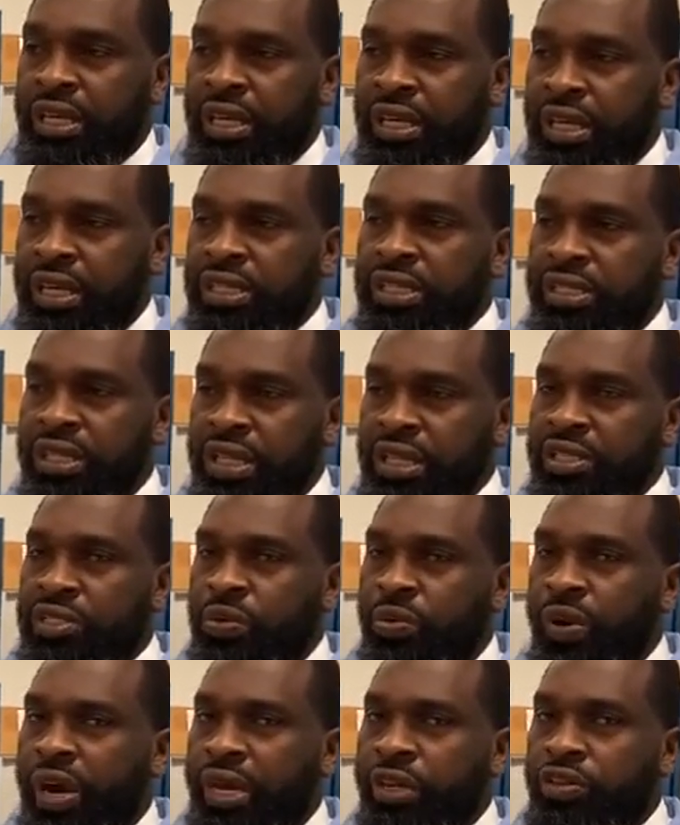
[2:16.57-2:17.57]
It's
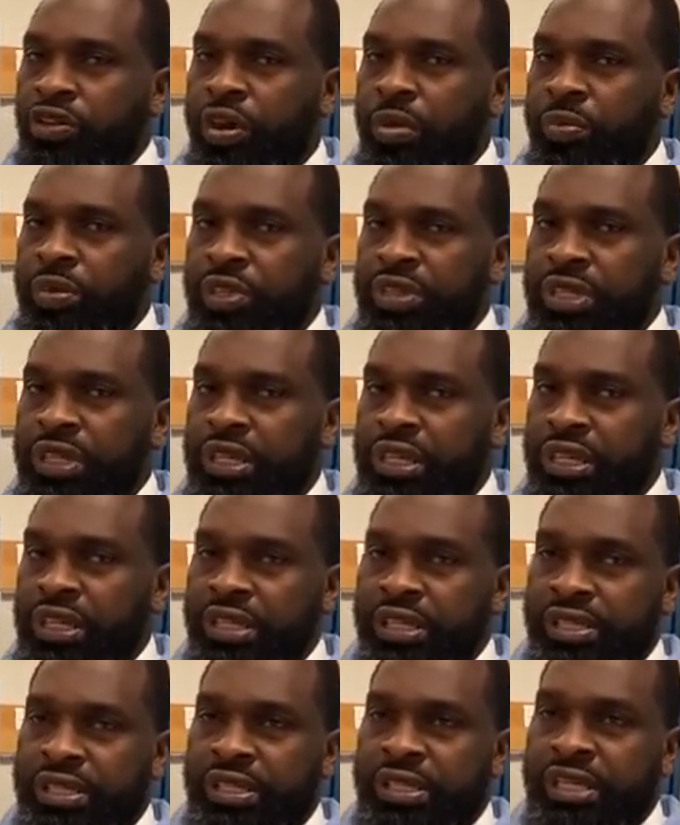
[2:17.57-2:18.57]
quite normal,
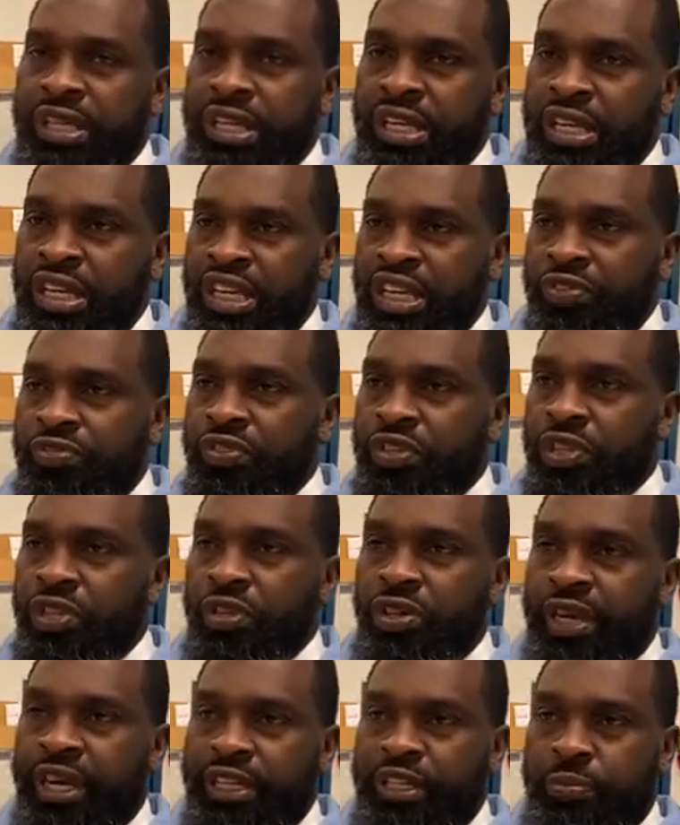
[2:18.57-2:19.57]
because if you
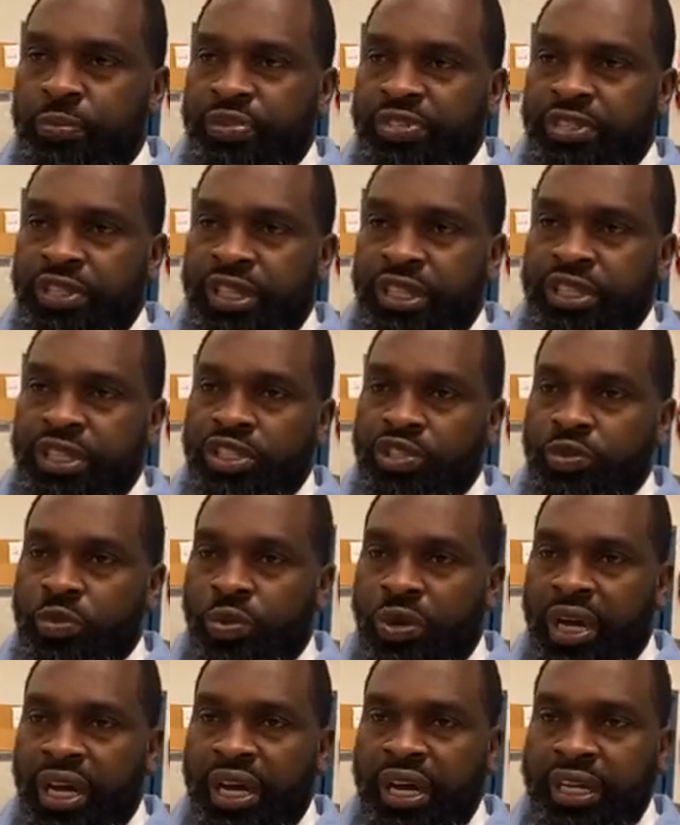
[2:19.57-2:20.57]
look at the
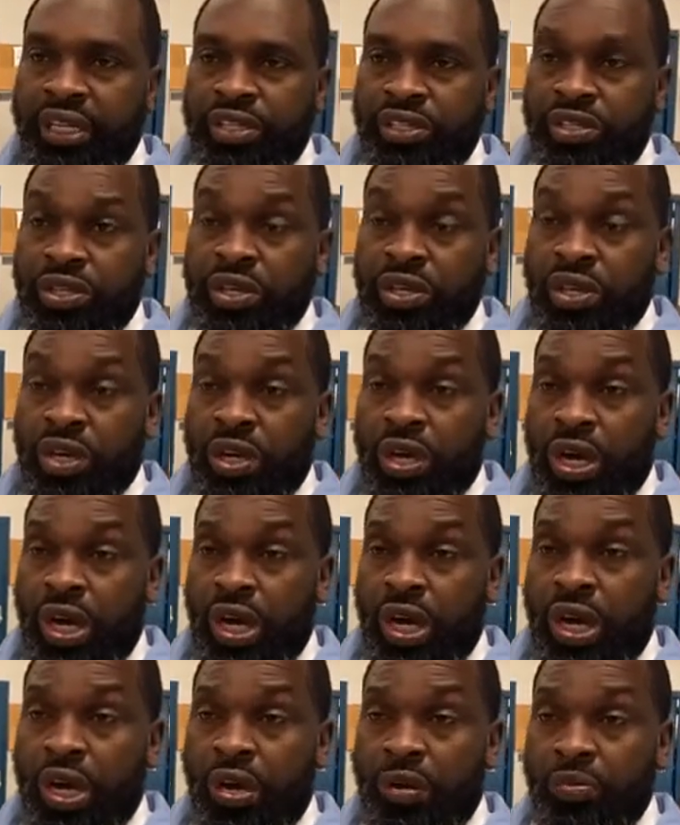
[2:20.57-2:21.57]
percentage-wise
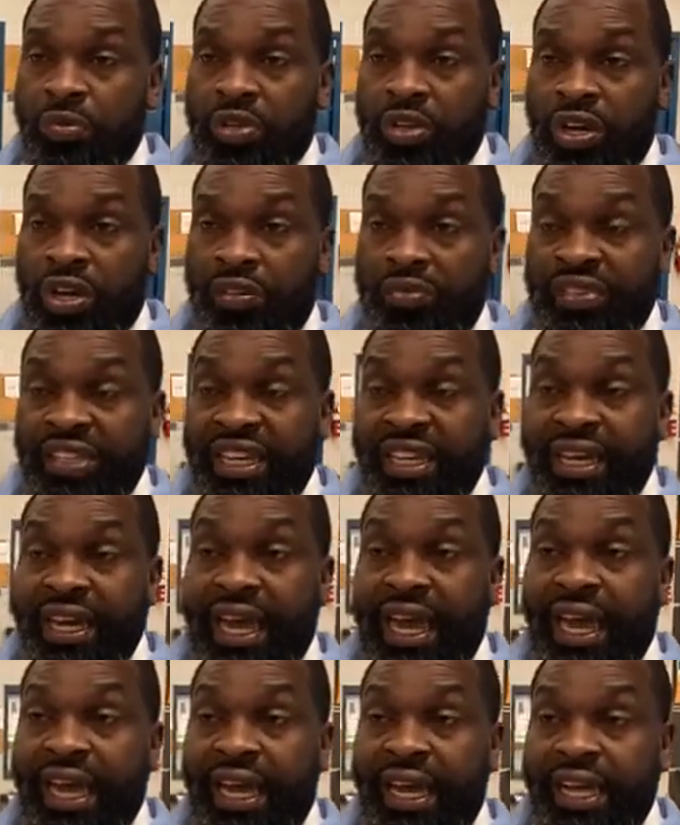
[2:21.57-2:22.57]
of the
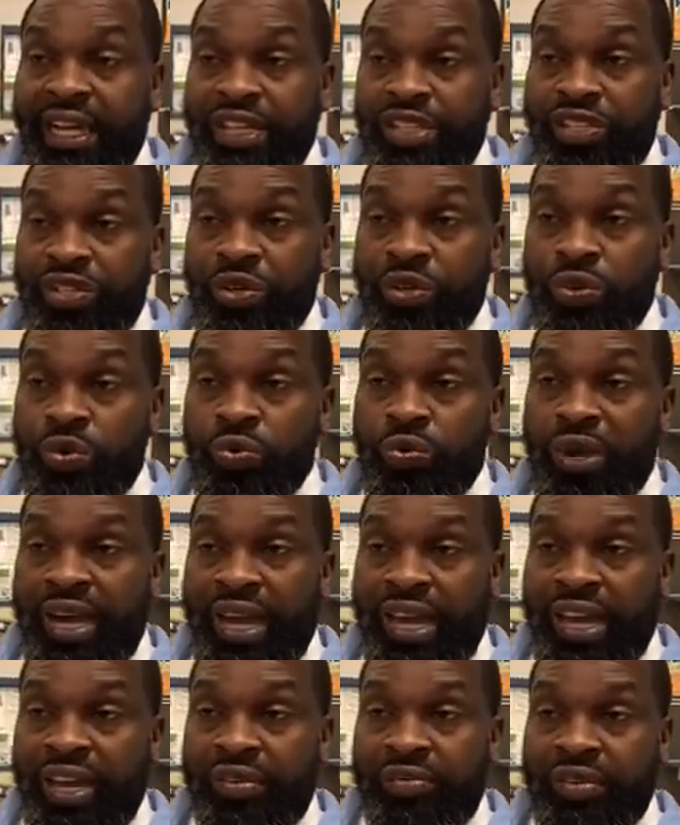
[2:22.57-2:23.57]
guys who
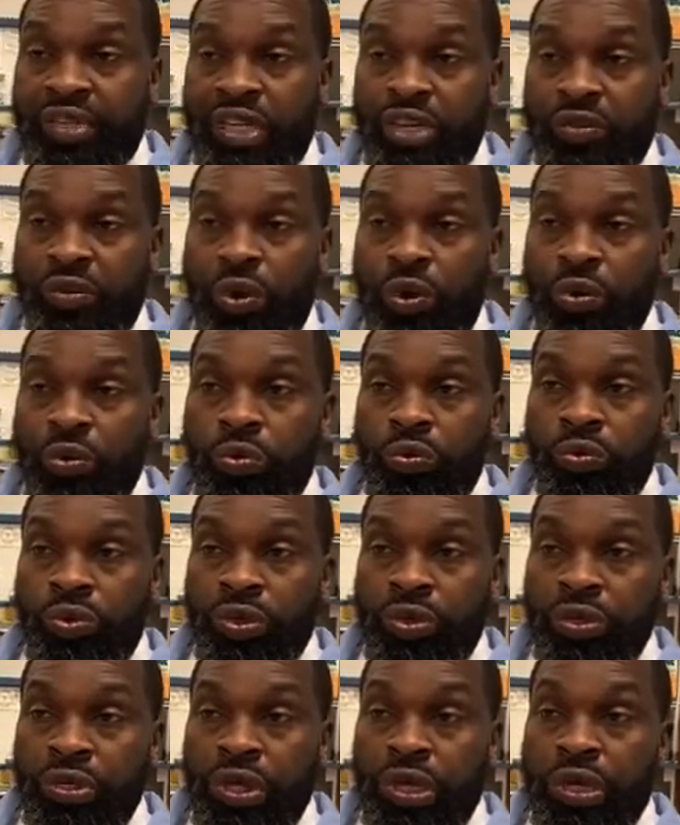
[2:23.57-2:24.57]
have their own
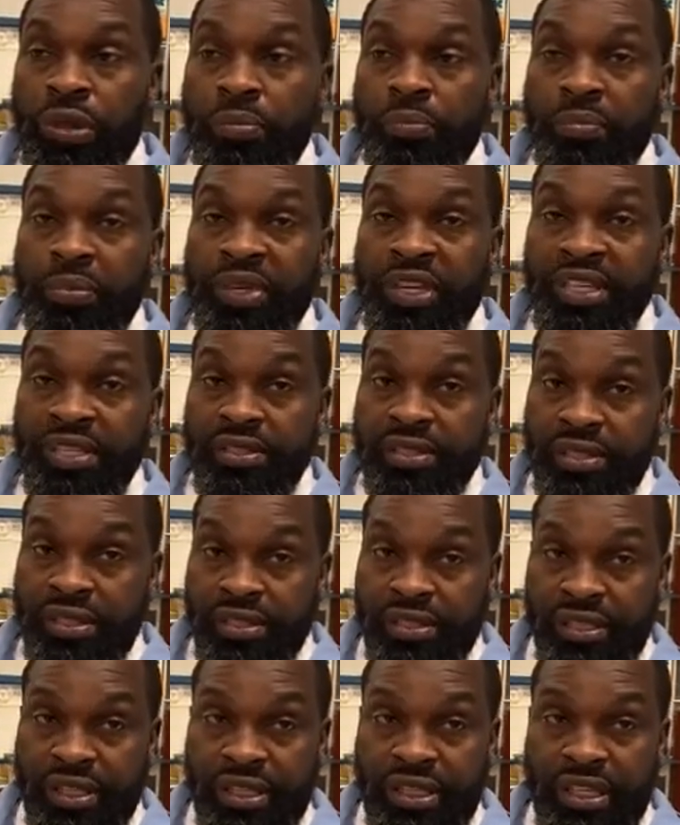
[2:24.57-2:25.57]

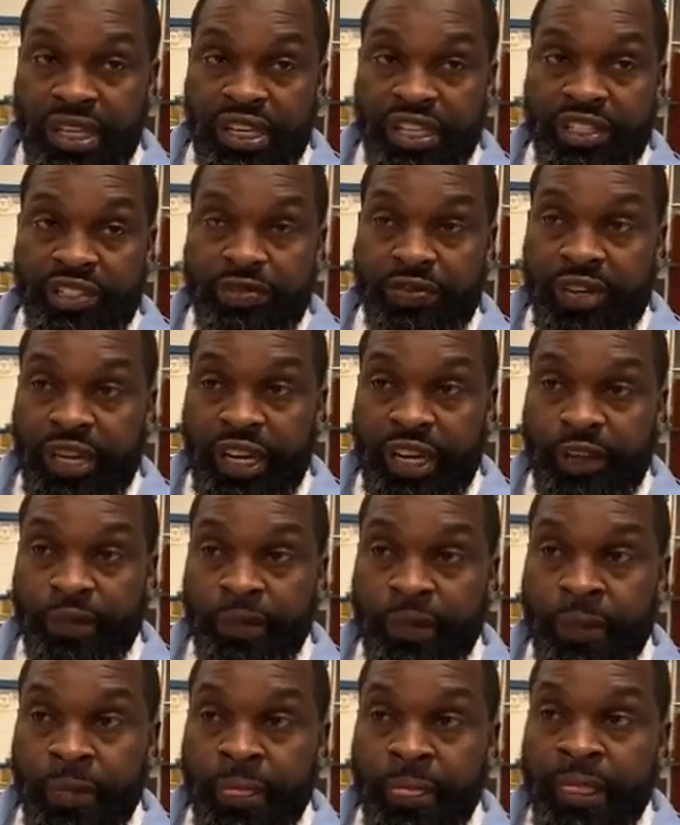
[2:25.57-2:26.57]
business in HVAC,
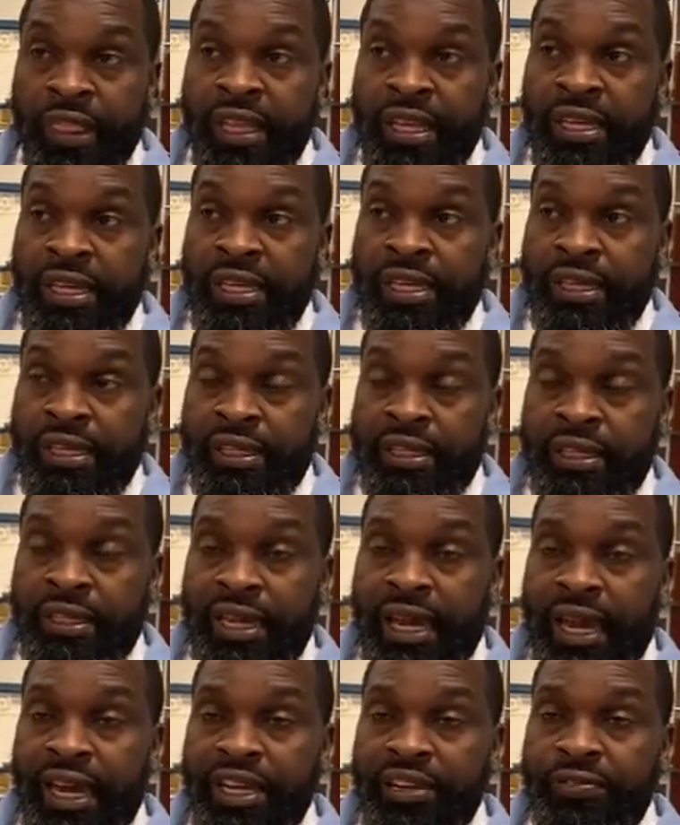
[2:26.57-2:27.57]

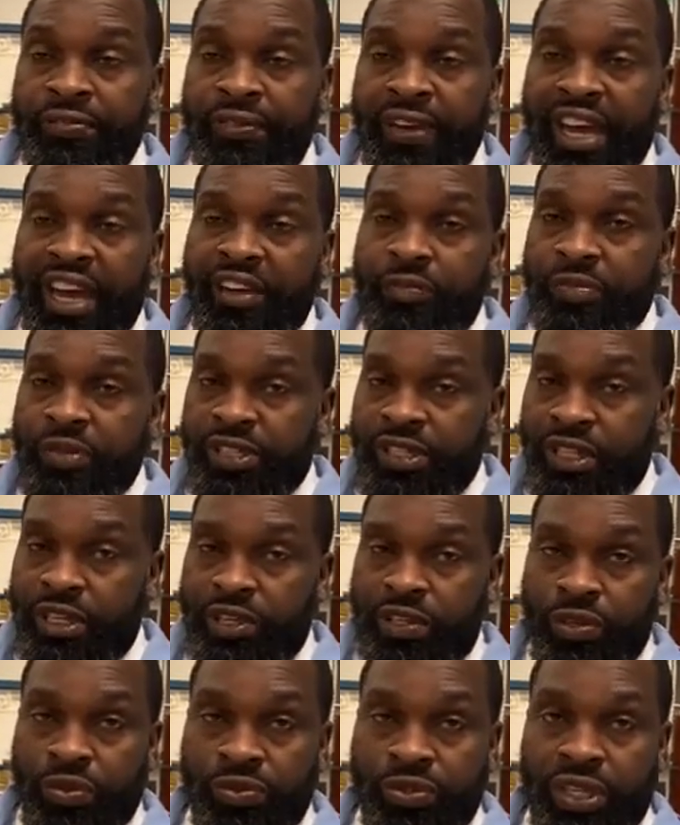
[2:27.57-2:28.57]
95%
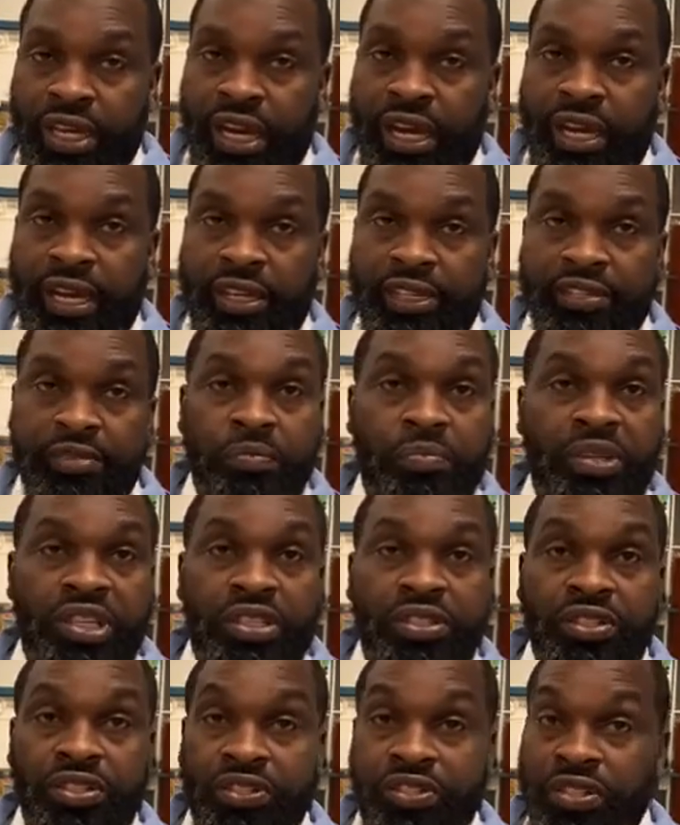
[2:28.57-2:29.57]
of those guys
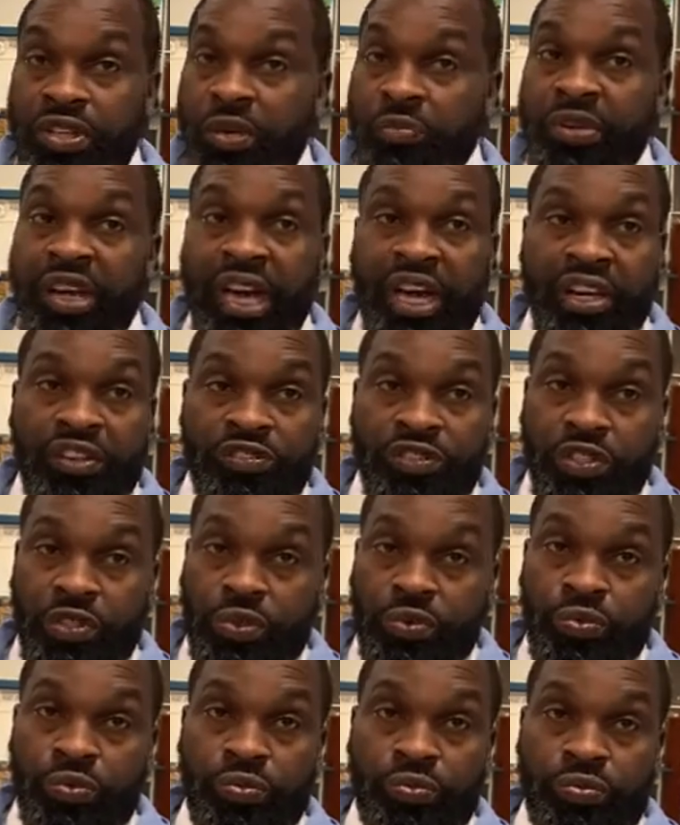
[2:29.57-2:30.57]
been to some kind of school,